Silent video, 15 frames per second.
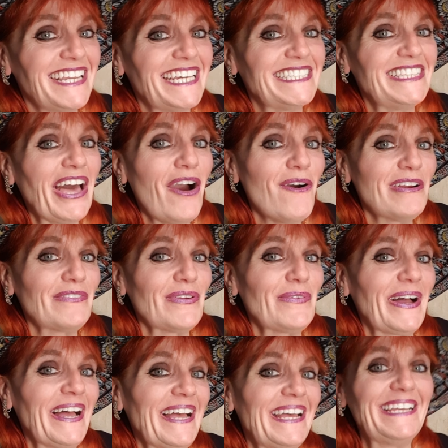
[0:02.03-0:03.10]
Hello,
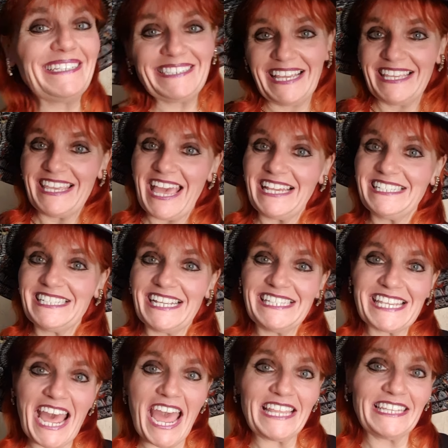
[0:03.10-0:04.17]
everyone. Yes,
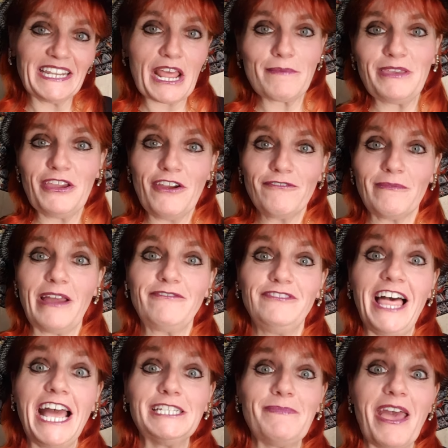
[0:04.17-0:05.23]
it's Kyla, and I'm here for my
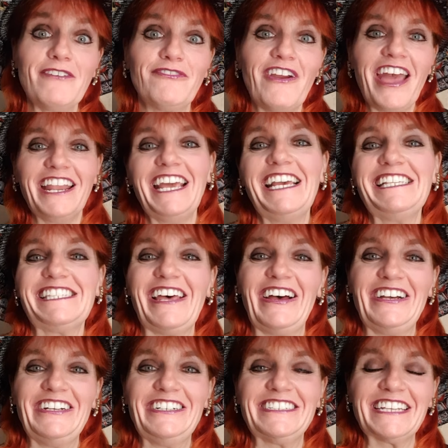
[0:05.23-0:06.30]
Flashback Friday
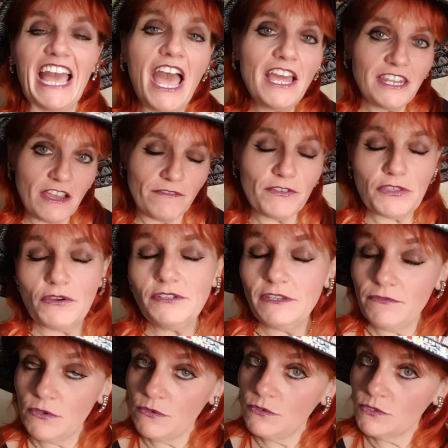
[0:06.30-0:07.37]
song. Now, for those
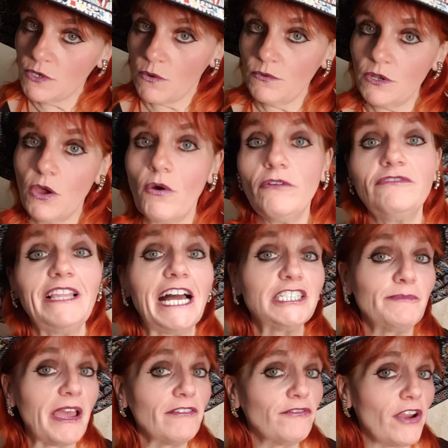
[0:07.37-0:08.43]
of you who don't know, a
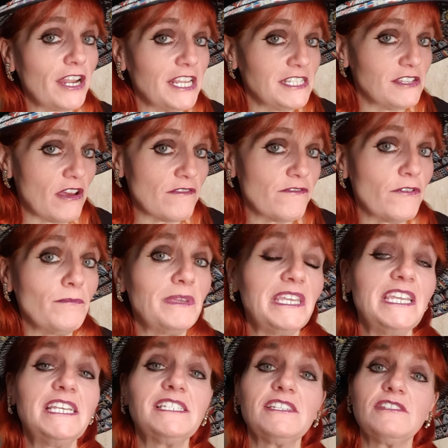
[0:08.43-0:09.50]
Flashback Friday song for
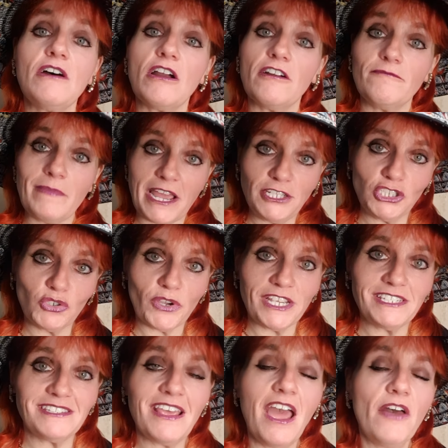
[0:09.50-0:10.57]
me is a song of my
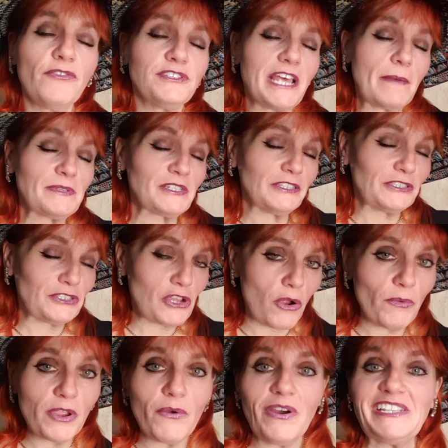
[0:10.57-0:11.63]
choice. There's absolutely no
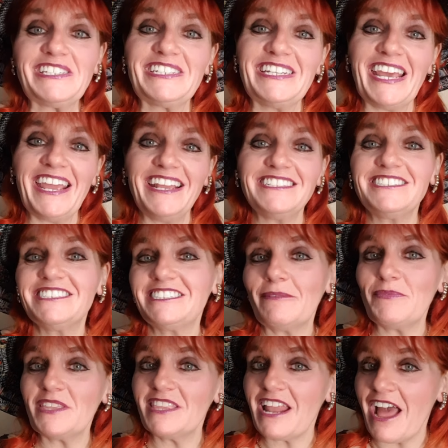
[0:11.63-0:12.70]
request today. It's just
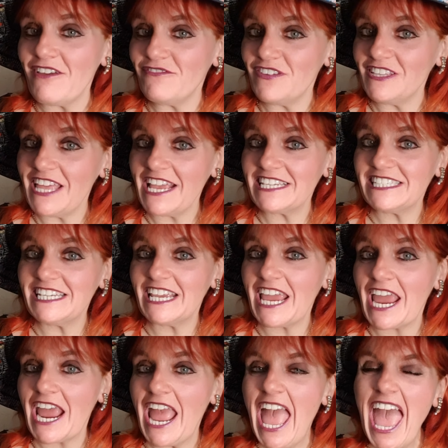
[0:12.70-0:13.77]
something that I feel like
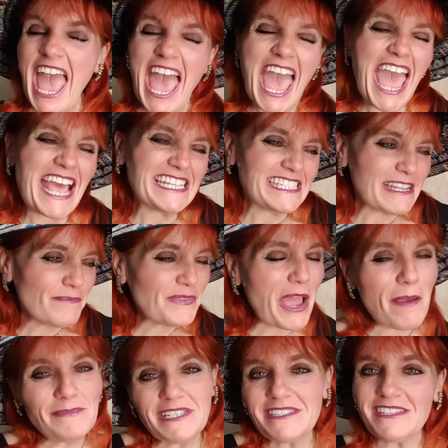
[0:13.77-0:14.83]
singing. And
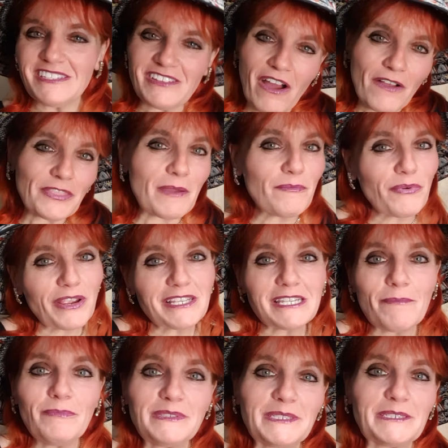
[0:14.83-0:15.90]
sometimes it's a song that brings
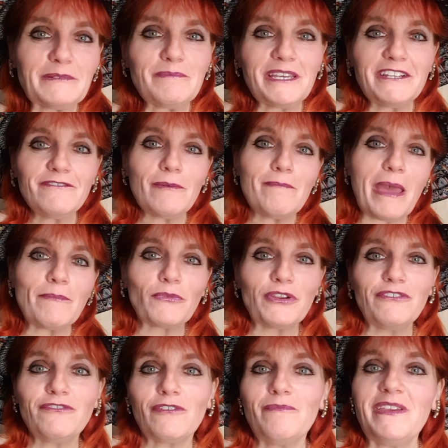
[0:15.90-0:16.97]
up a little bit of a memory
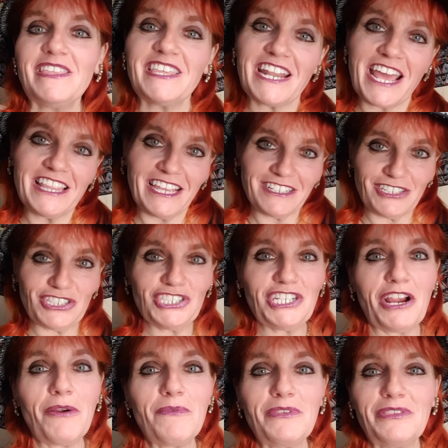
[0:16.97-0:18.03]
for me that I like to
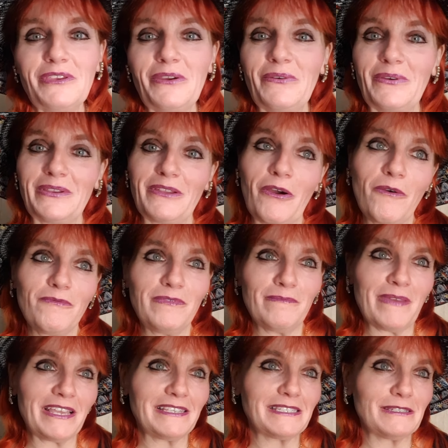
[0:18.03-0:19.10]
share with you and hope
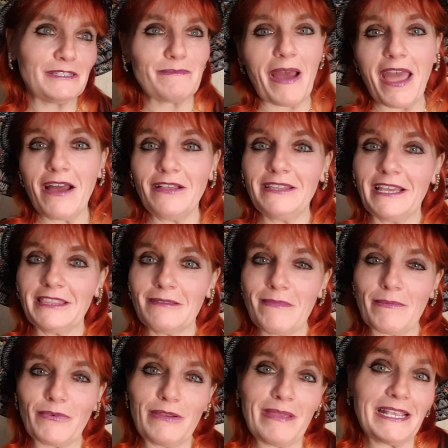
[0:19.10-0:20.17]
makes you smile like the
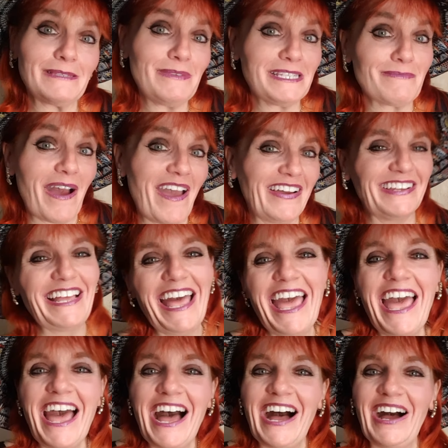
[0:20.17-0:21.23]
memory makes me smile.
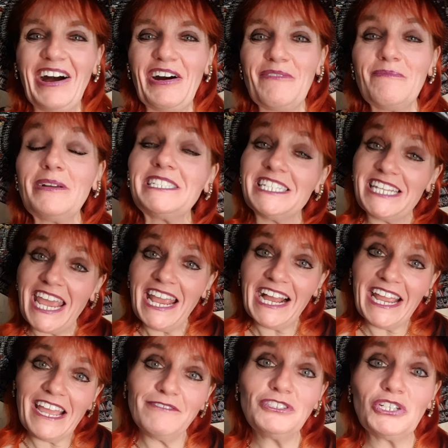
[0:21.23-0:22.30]
Today,
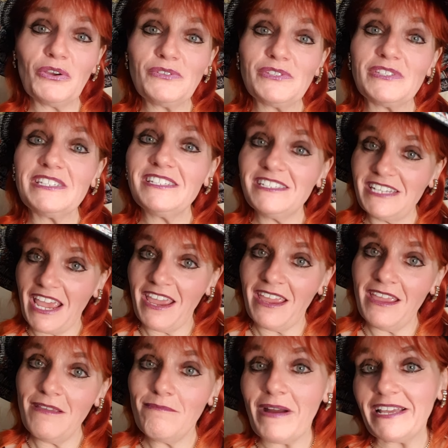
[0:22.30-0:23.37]
I have chosen
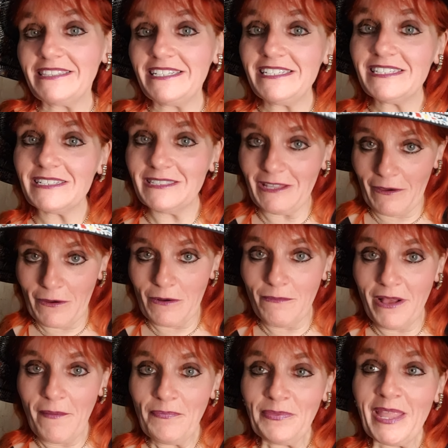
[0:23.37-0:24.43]
Stay by Lisa
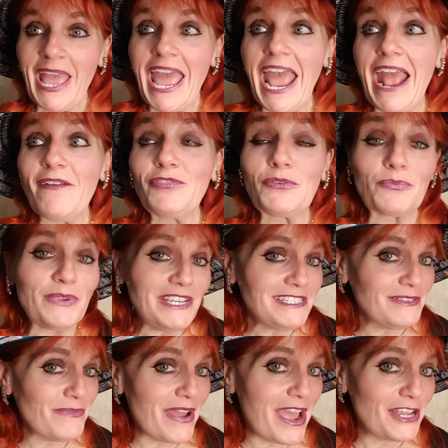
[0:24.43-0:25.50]
Loeb. And the
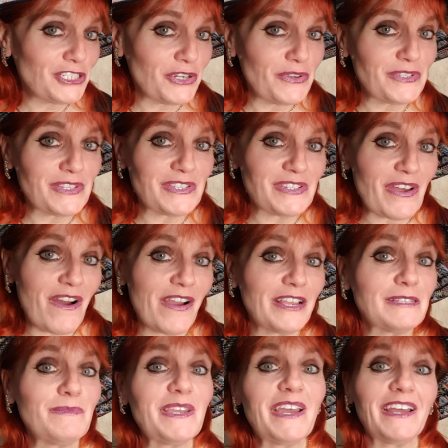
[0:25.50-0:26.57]
reason why I chose this song
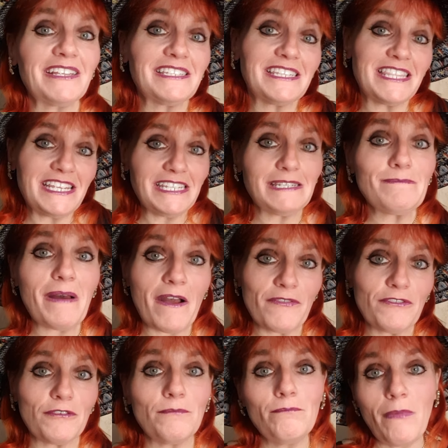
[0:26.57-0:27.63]
is because this
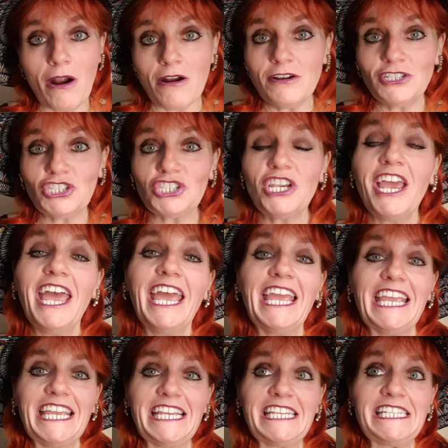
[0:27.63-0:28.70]
month, March,
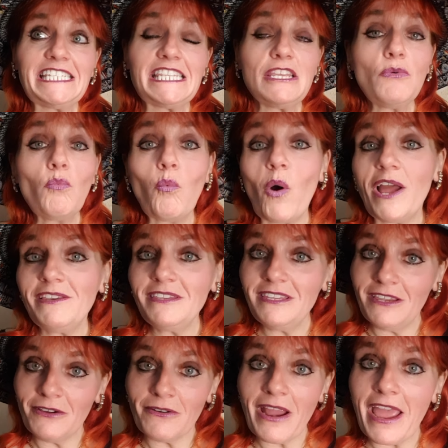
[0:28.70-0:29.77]
is the 1
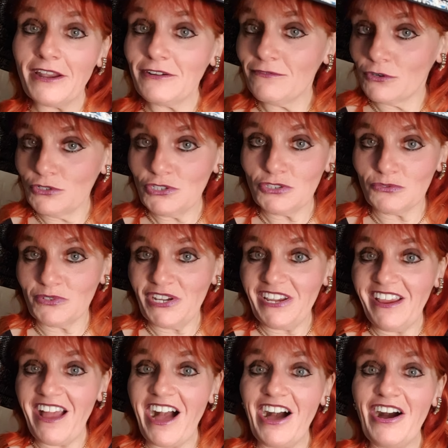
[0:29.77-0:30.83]
year
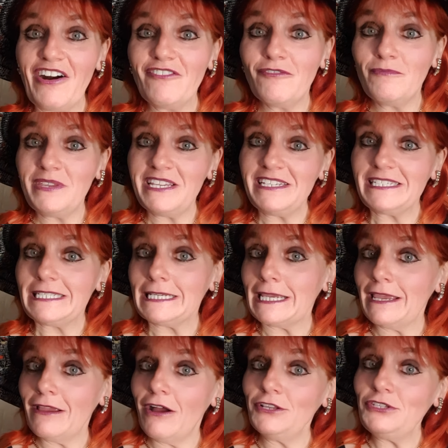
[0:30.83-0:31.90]
anniversary of me
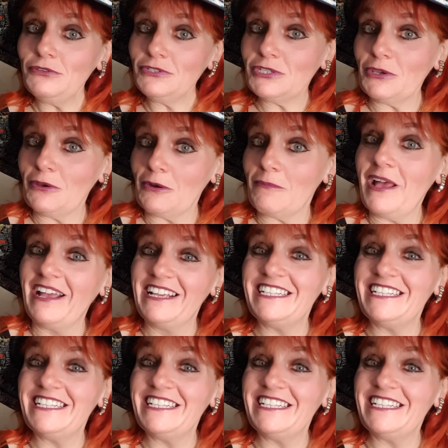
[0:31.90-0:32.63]
singing on YouTube.